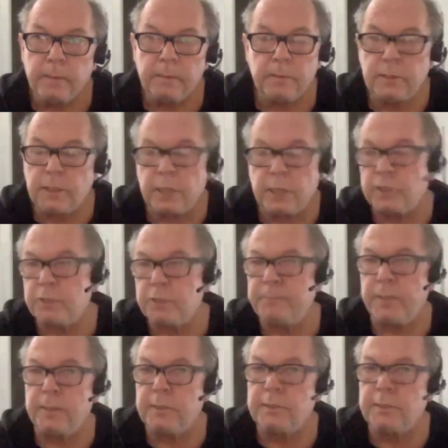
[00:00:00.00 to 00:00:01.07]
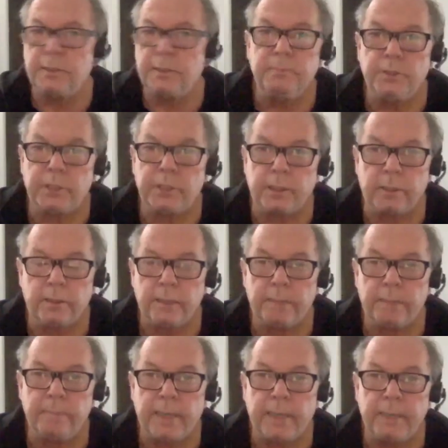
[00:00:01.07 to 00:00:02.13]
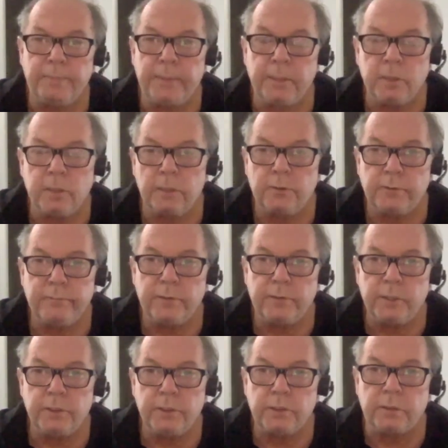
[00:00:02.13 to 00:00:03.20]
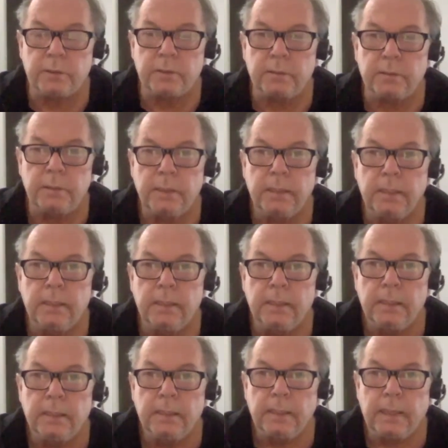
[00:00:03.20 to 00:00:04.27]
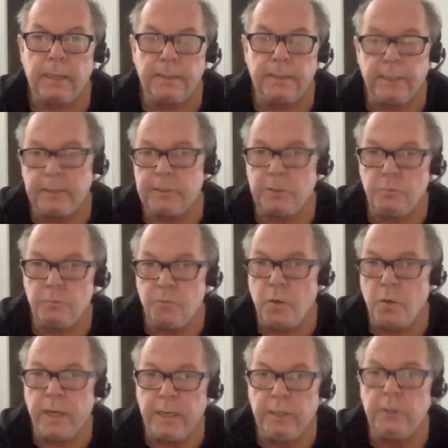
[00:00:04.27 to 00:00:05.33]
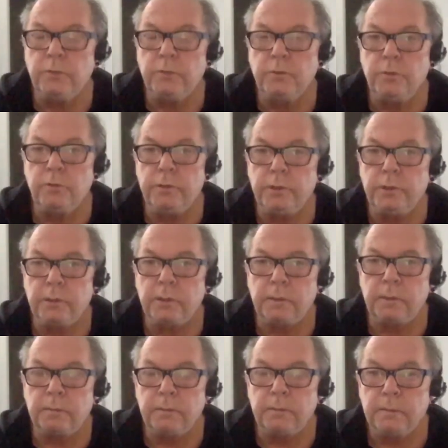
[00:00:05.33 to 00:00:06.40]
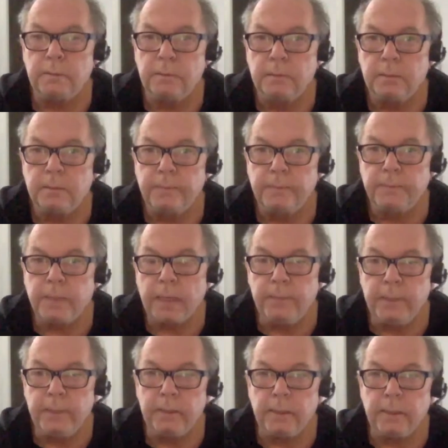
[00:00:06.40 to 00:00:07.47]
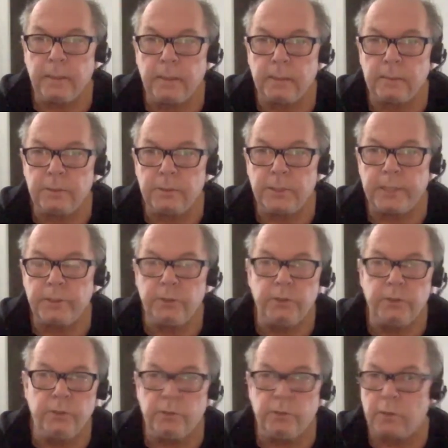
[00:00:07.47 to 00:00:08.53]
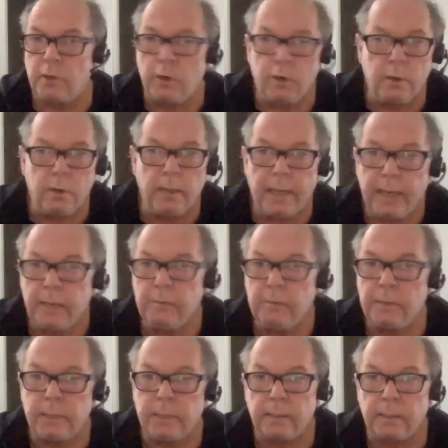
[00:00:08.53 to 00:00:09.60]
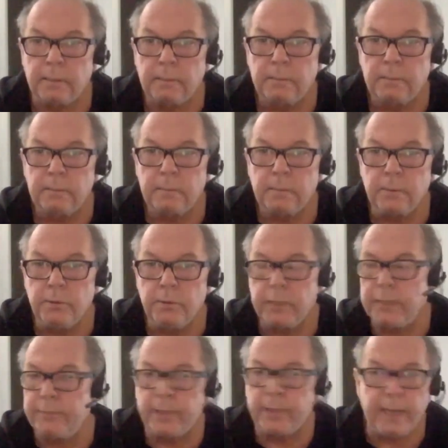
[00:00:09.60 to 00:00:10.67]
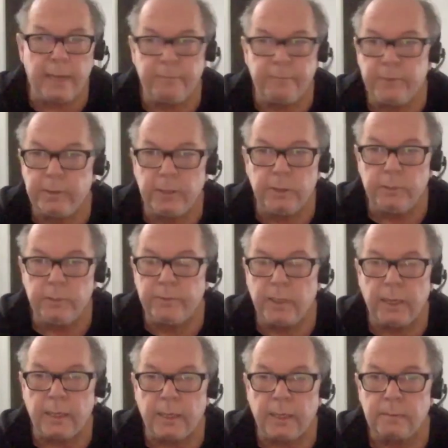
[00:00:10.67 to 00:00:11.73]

touch upon a subject that might be controversial. I think it's the way you do I mean, Jesse, you're all out there. You give it everything you've got.